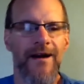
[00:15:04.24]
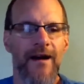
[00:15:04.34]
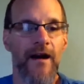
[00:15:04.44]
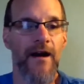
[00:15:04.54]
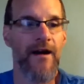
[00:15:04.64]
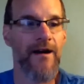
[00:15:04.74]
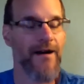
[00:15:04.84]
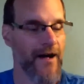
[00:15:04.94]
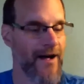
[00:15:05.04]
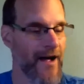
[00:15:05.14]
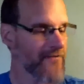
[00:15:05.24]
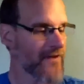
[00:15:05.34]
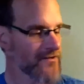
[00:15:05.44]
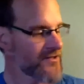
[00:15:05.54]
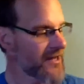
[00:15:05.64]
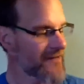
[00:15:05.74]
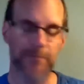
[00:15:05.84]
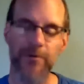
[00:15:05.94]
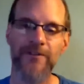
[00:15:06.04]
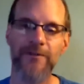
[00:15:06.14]
Uh, I've actually
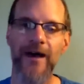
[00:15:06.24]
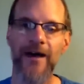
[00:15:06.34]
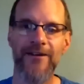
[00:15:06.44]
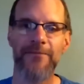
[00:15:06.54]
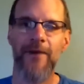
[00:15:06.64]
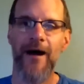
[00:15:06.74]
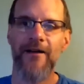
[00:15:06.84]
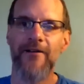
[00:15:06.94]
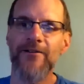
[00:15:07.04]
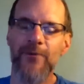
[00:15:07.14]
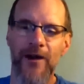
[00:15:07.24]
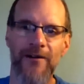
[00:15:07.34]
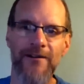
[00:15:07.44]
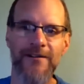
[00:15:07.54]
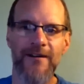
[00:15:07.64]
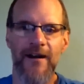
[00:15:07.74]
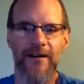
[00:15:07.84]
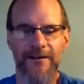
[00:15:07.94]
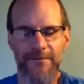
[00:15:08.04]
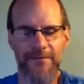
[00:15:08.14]
never put the battery in my underwear.
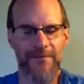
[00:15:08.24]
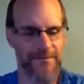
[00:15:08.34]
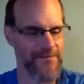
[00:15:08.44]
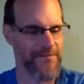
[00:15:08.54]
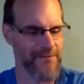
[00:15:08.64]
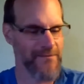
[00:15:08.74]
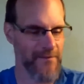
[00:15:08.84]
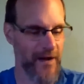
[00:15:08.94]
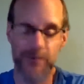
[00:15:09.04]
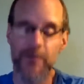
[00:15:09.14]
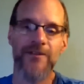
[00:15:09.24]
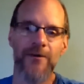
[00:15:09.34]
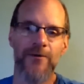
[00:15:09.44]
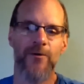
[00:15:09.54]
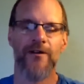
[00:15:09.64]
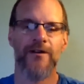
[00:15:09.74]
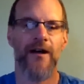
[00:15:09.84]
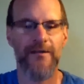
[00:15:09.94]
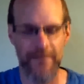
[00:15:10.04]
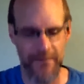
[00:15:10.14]
Um, I suppose that would work.
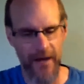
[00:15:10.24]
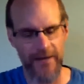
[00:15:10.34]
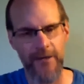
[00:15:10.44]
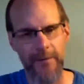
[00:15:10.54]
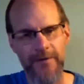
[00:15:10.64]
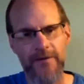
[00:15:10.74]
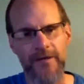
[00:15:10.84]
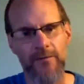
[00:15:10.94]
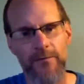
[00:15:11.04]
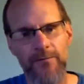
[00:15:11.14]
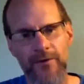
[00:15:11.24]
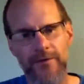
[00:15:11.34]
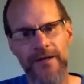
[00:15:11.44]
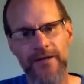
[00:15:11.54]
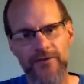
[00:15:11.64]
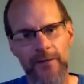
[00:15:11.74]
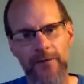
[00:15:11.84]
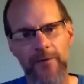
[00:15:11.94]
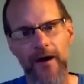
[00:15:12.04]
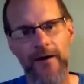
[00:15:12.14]
I I typically will put them in a
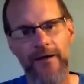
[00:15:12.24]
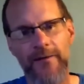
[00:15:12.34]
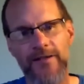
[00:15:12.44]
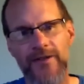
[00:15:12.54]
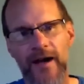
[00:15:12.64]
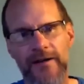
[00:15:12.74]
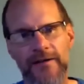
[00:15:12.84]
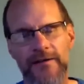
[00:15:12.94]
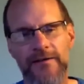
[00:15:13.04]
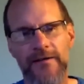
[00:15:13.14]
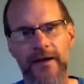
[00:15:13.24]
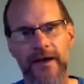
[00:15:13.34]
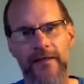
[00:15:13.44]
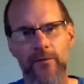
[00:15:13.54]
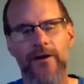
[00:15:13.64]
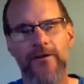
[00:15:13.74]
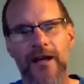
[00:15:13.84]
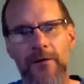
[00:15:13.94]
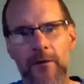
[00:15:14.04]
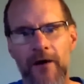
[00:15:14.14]
zipper pocket in my jacket, and in the
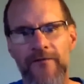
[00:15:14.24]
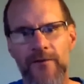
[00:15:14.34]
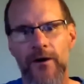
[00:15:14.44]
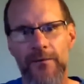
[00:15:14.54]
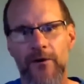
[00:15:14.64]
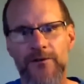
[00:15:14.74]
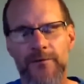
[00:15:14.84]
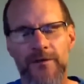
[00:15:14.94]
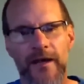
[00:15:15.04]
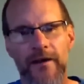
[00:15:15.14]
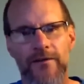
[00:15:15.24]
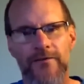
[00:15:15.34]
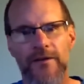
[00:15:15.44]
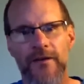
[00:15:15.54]
wintertime, I'm often wearing multiple layers